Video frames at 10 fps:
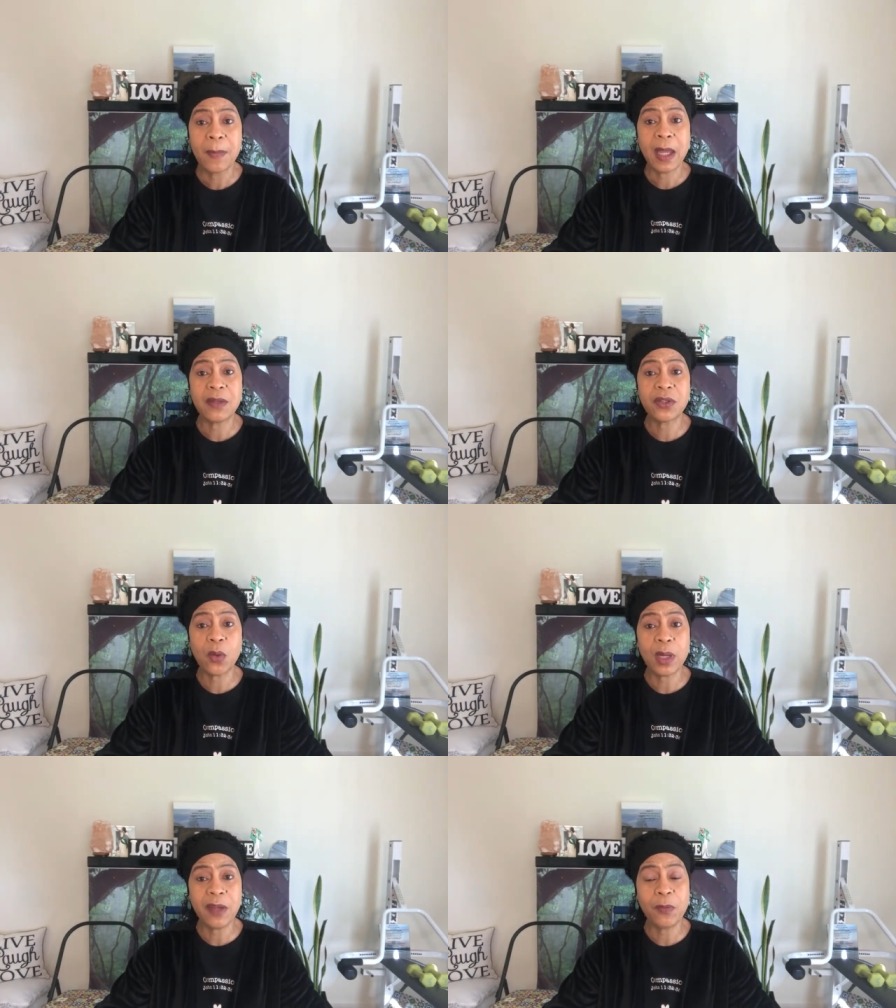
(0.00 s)
And
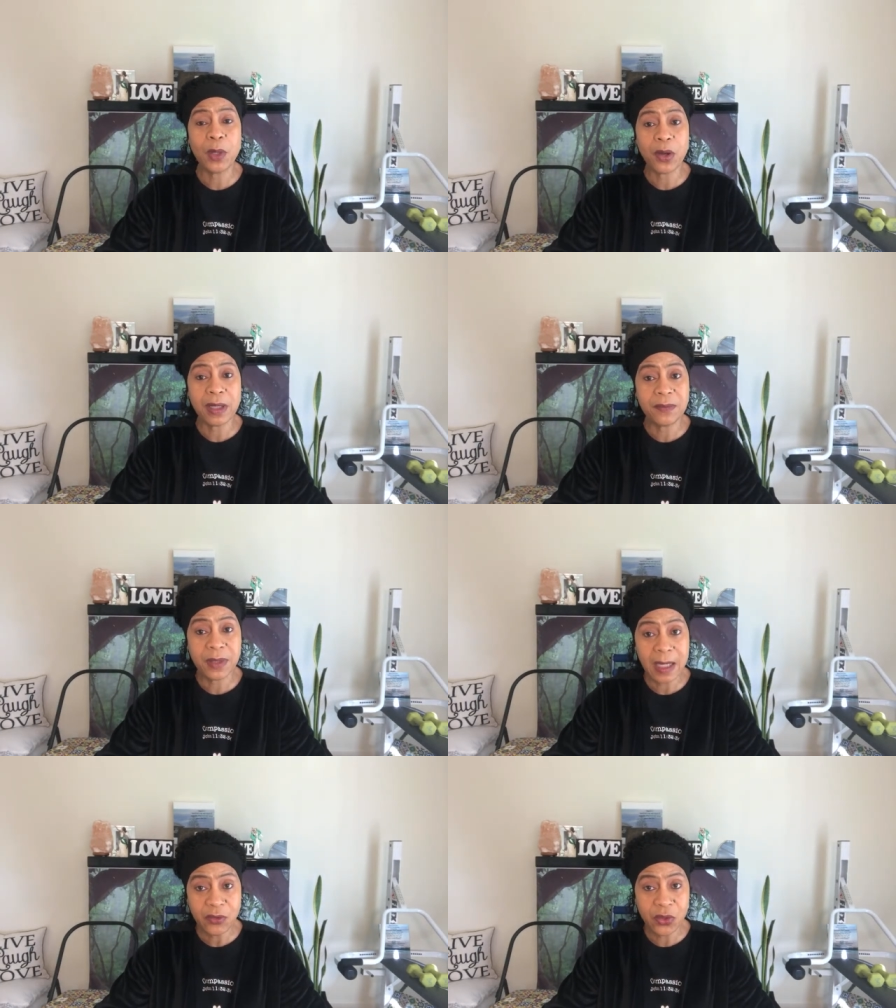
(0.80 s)
so if we are
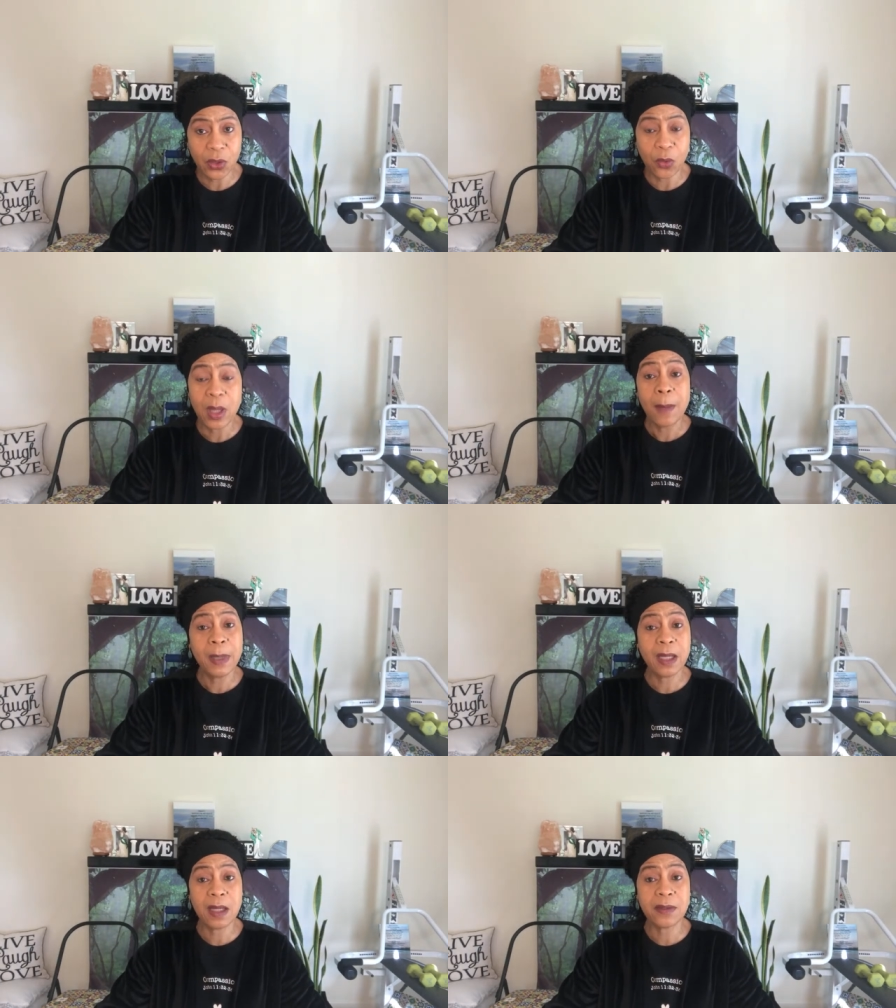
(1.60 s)
intentional,
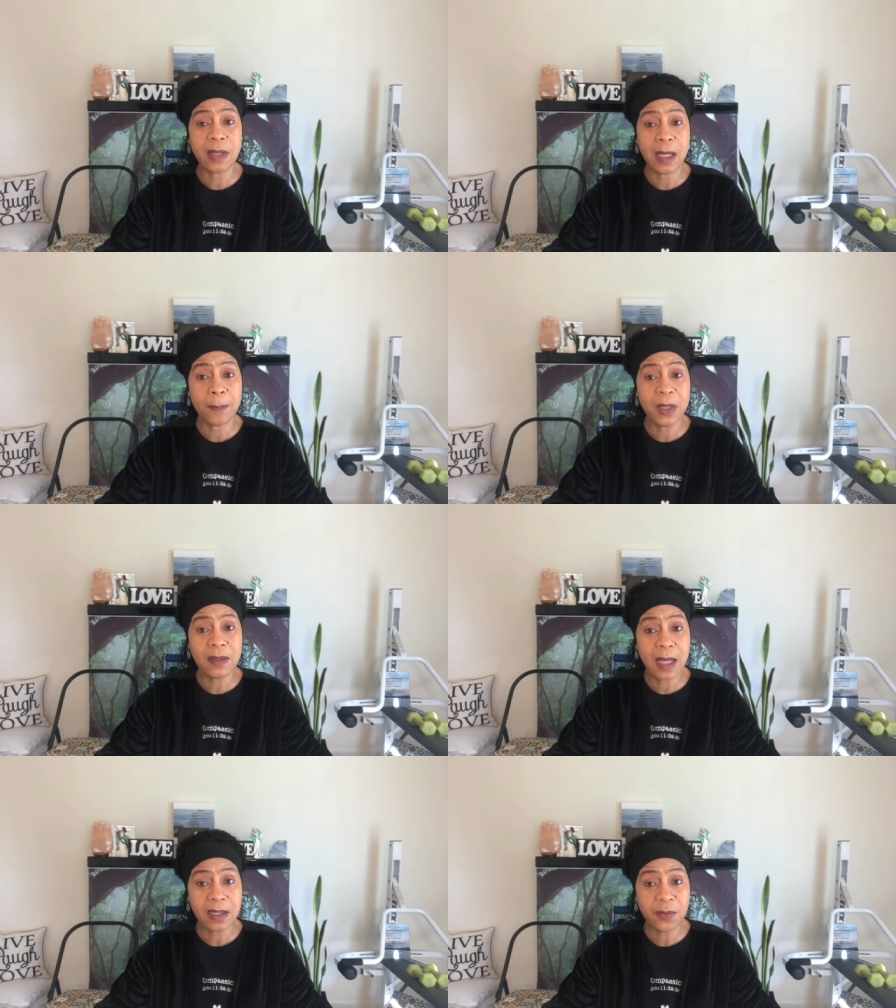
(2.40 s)
because
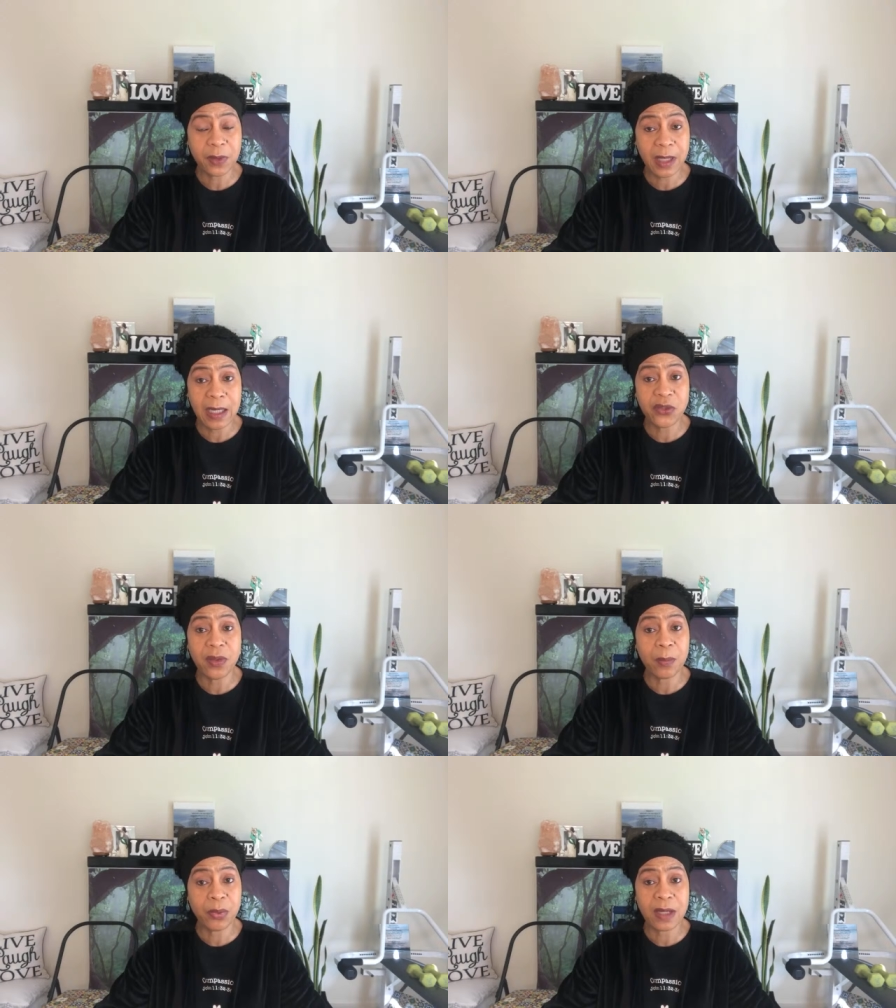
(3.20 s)
detoxification,
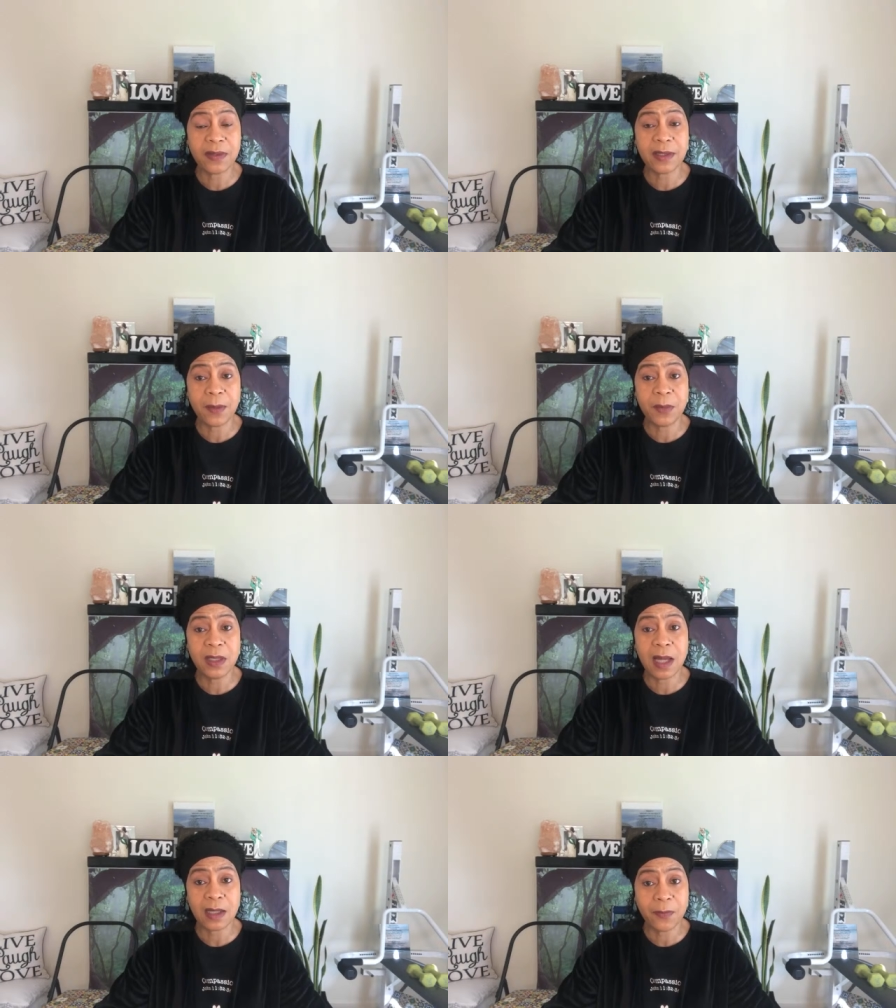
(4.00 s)
the process of
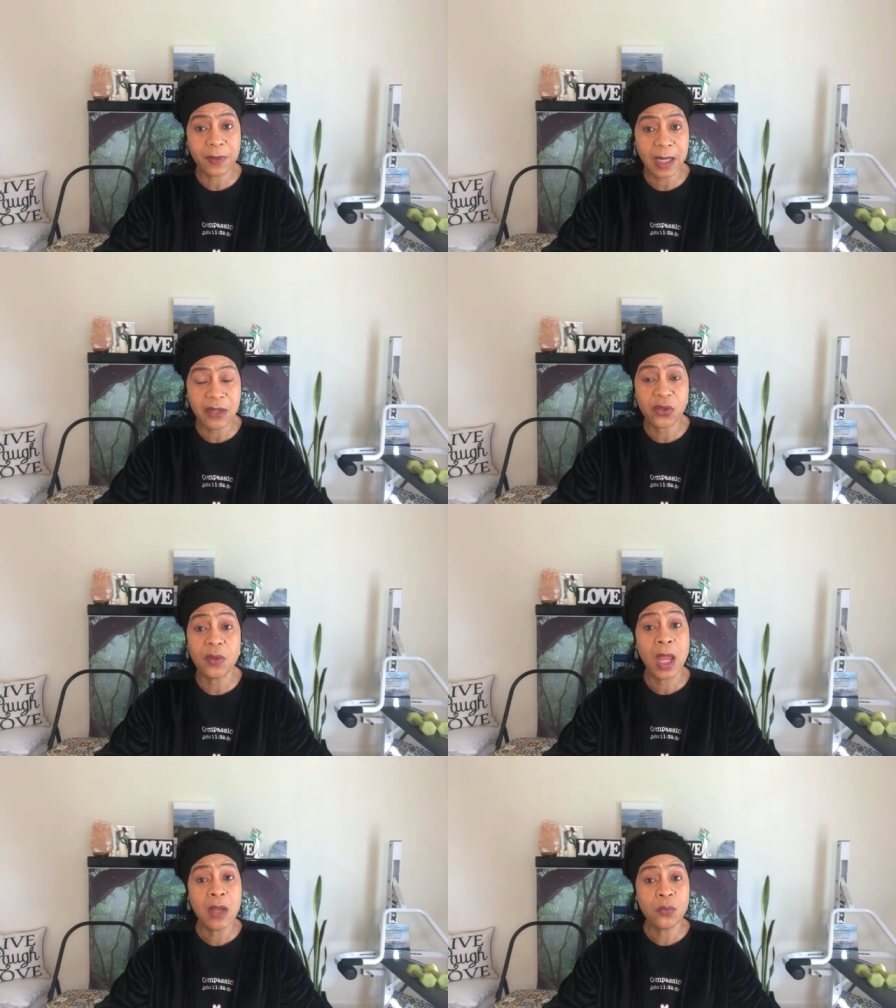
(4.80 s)
detoxification
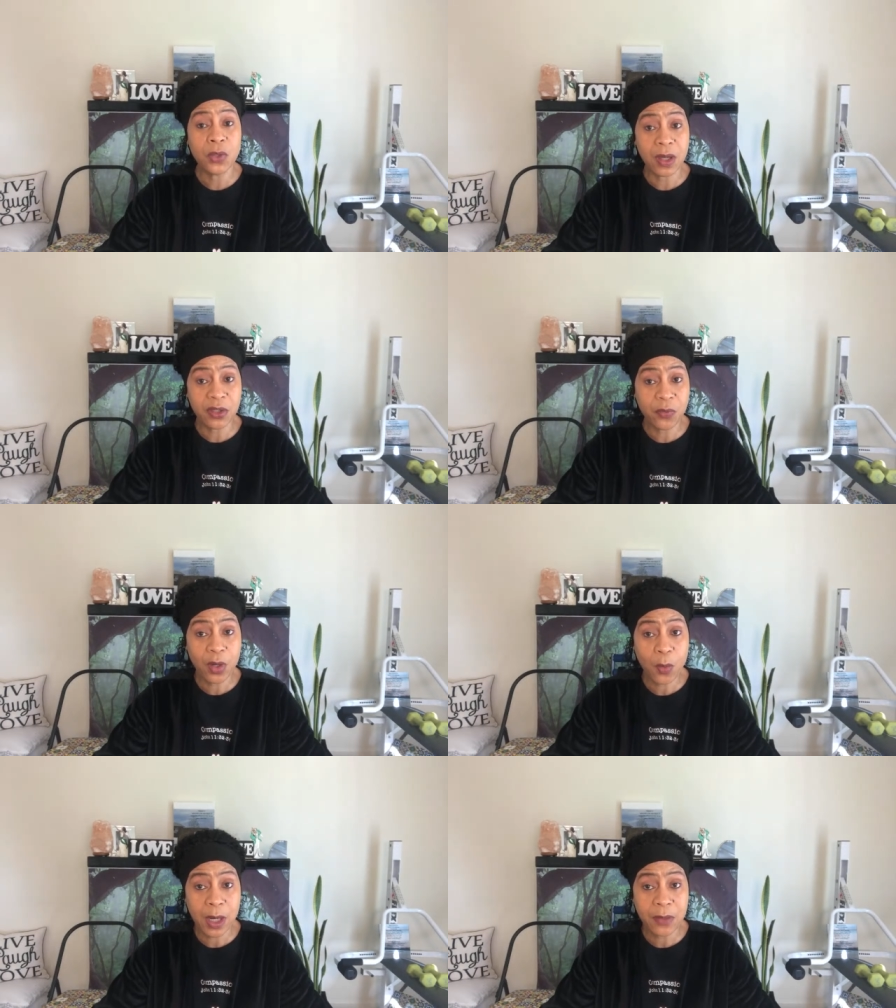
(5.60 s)
does
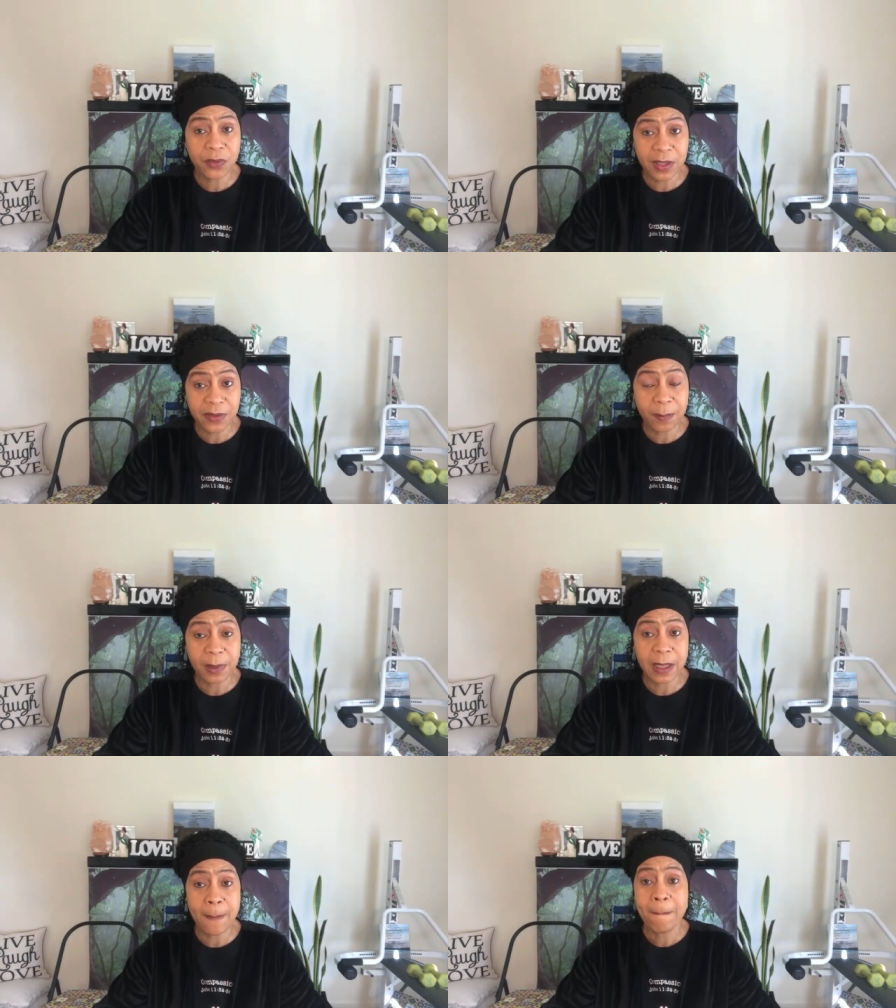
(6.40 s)
require
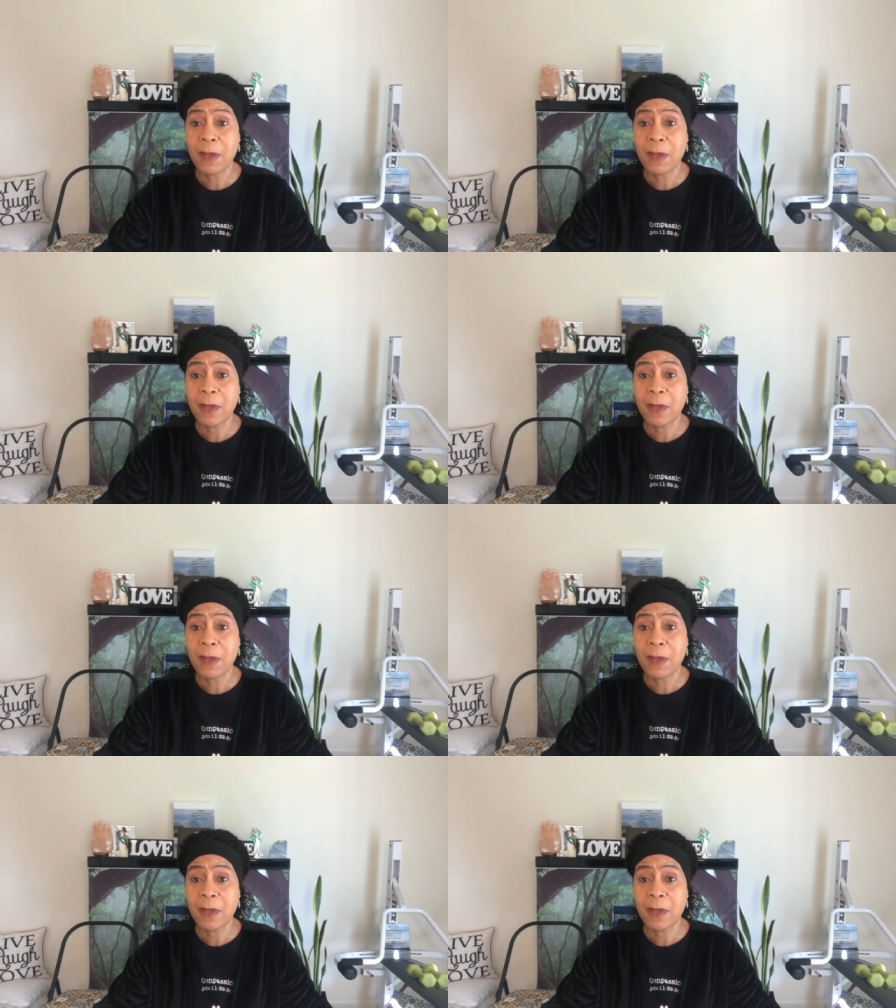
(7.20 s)
discipline.